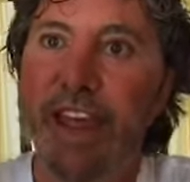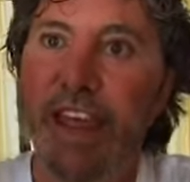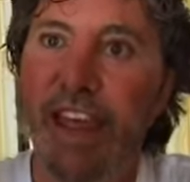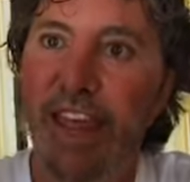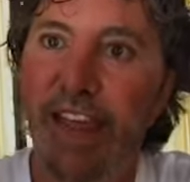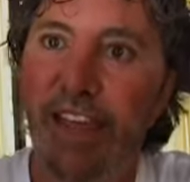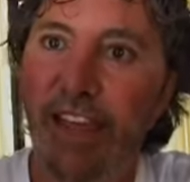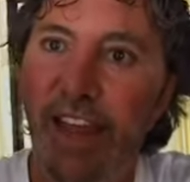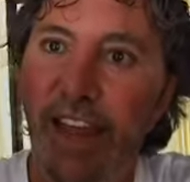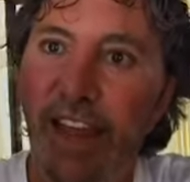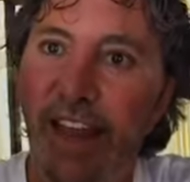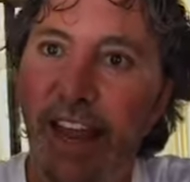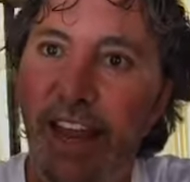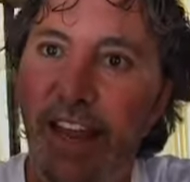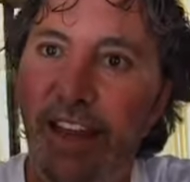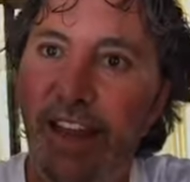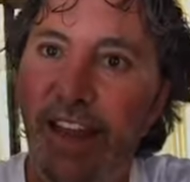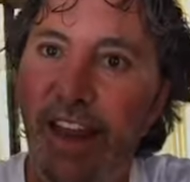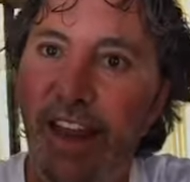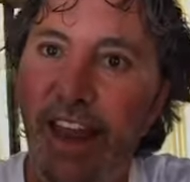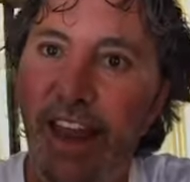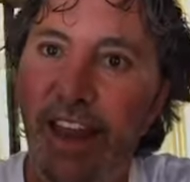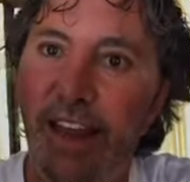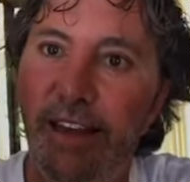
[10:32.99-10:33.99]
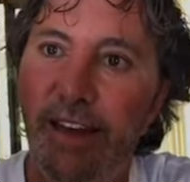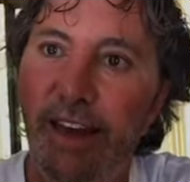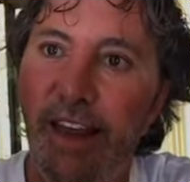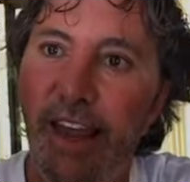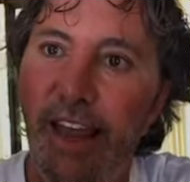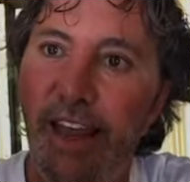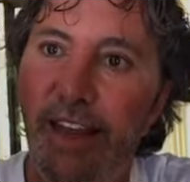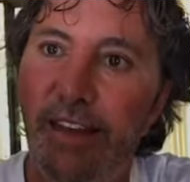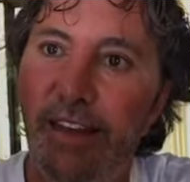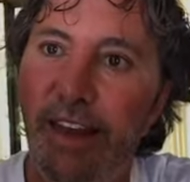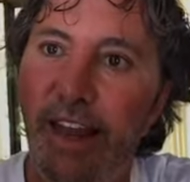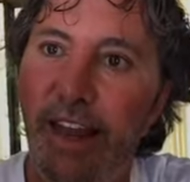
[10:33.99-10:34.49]

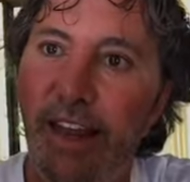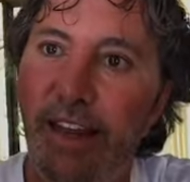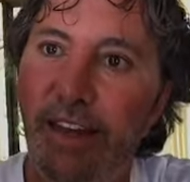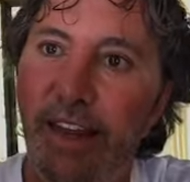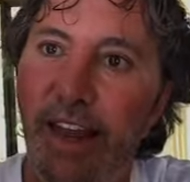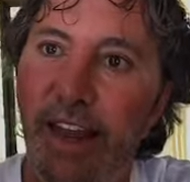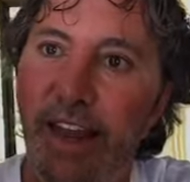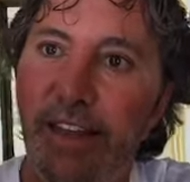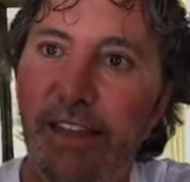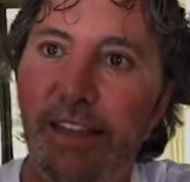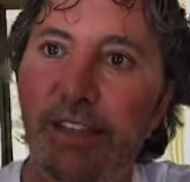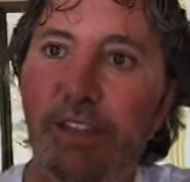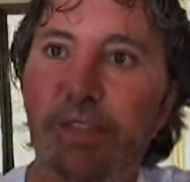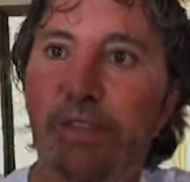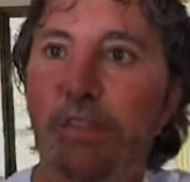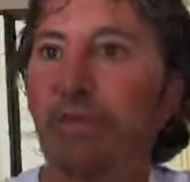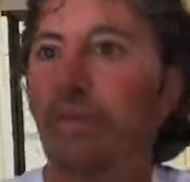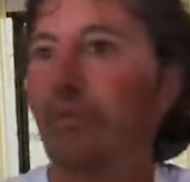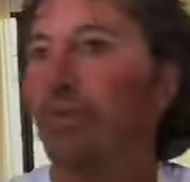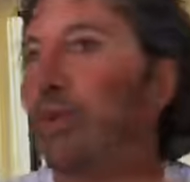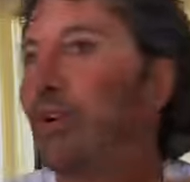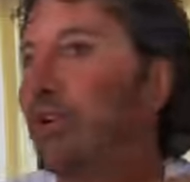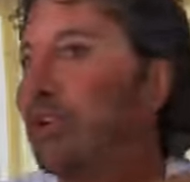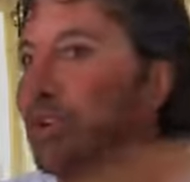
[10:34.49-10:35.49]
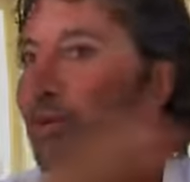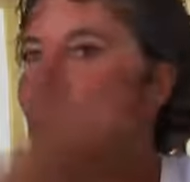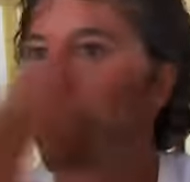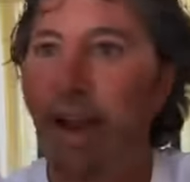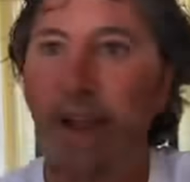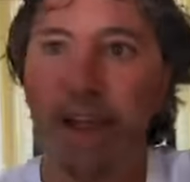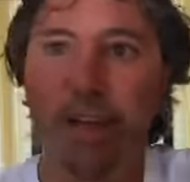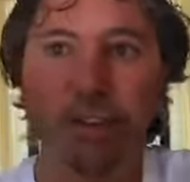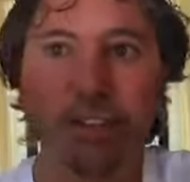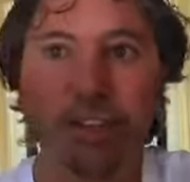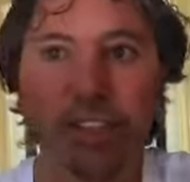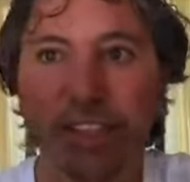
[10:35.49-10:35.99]
and swoosh
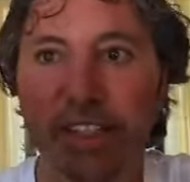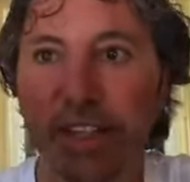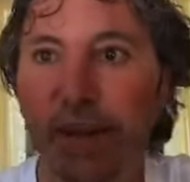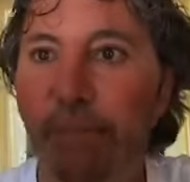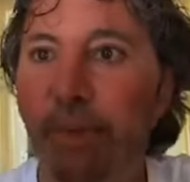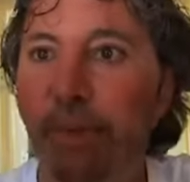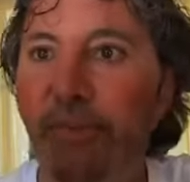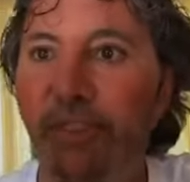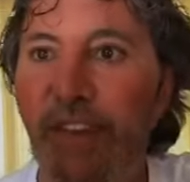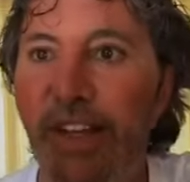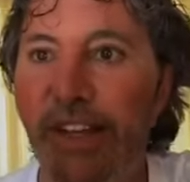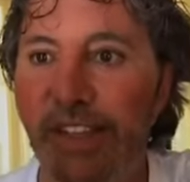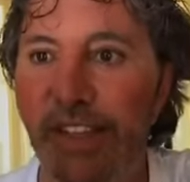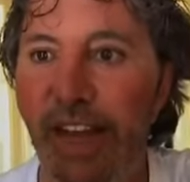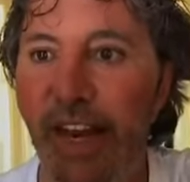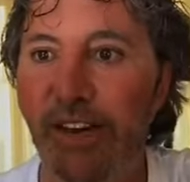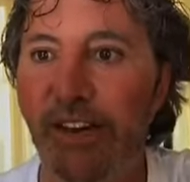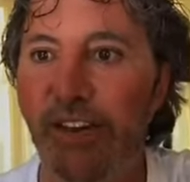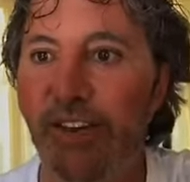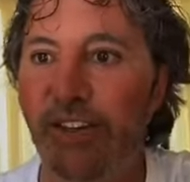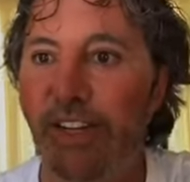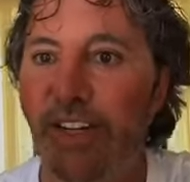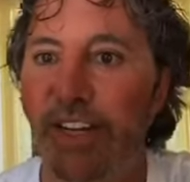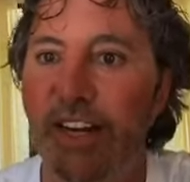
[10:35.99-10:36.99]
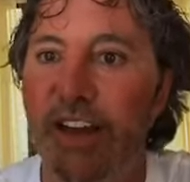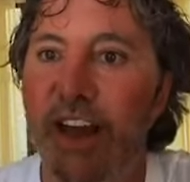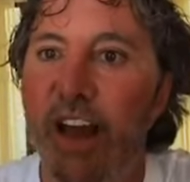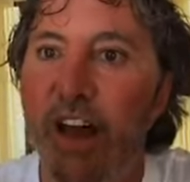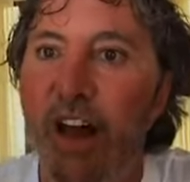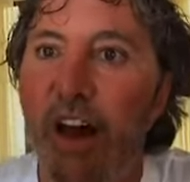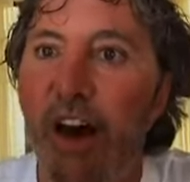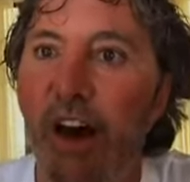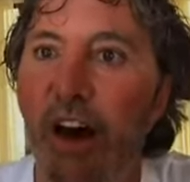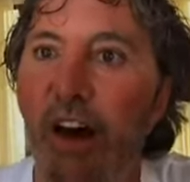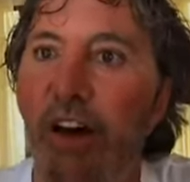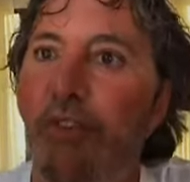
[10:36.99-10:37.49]
around some of this energy
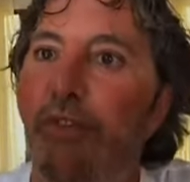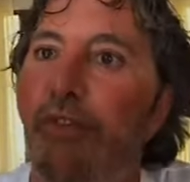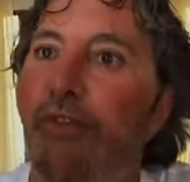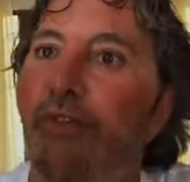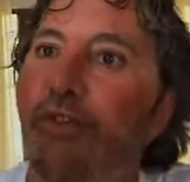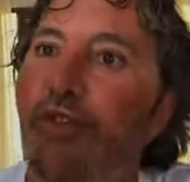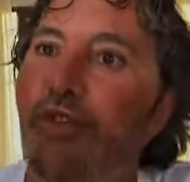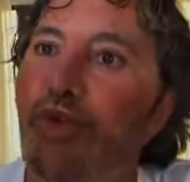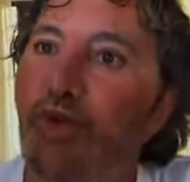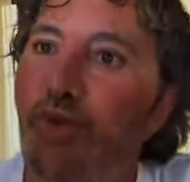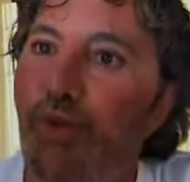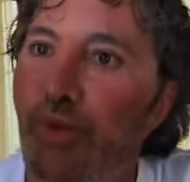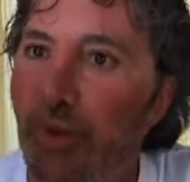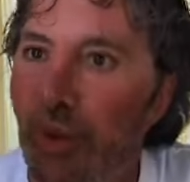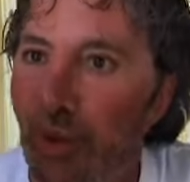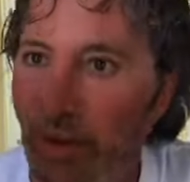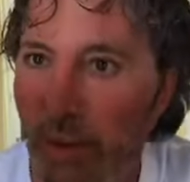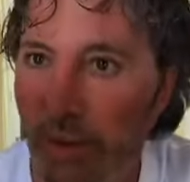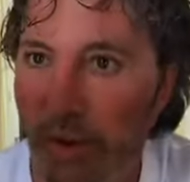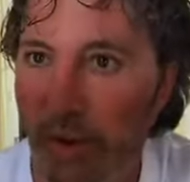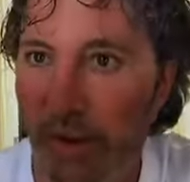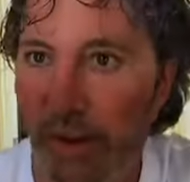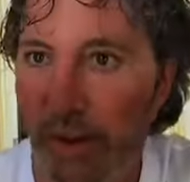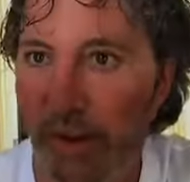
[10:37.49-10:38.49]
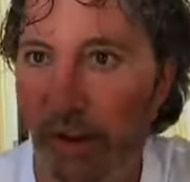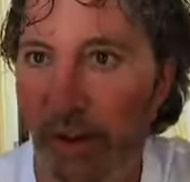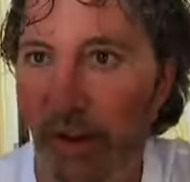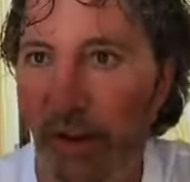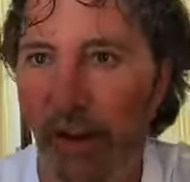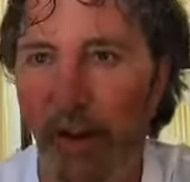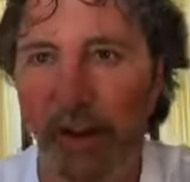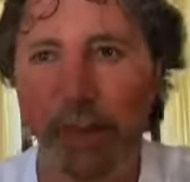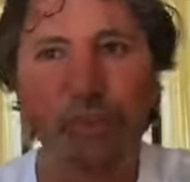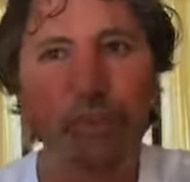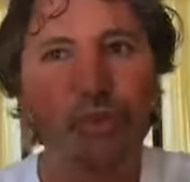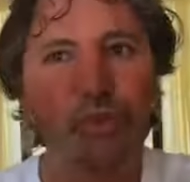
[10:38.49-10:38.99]
of truth,
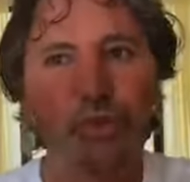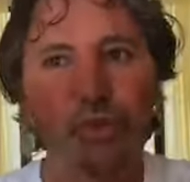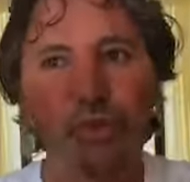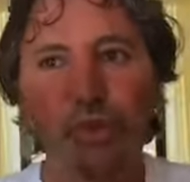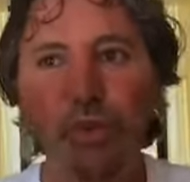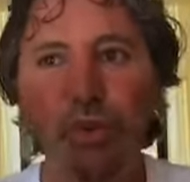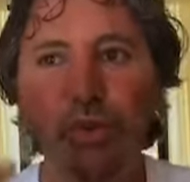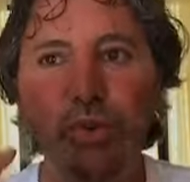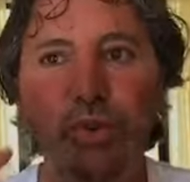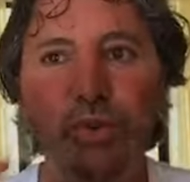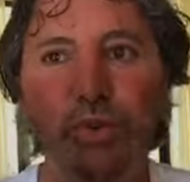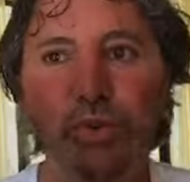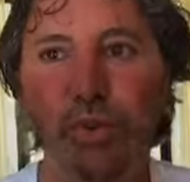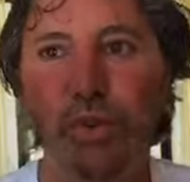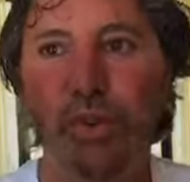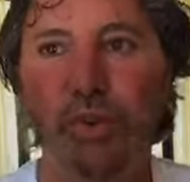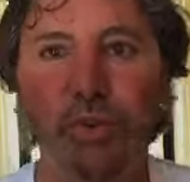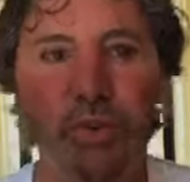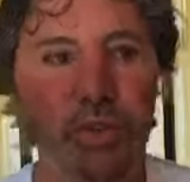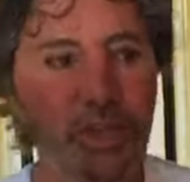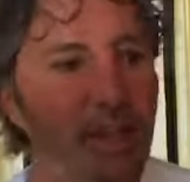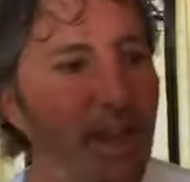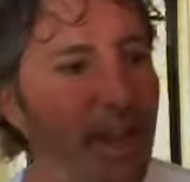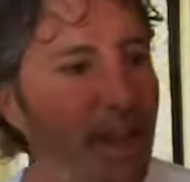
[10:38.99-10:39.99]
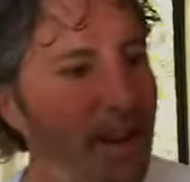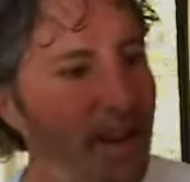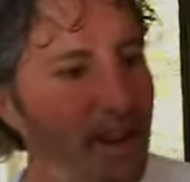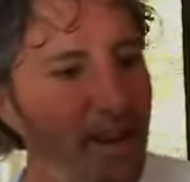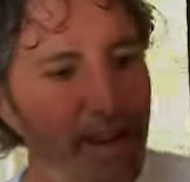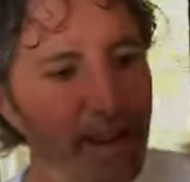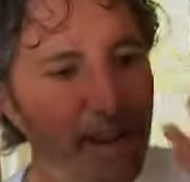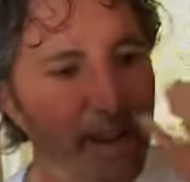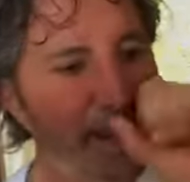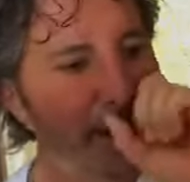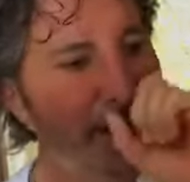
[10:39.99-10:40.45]
of true truth, not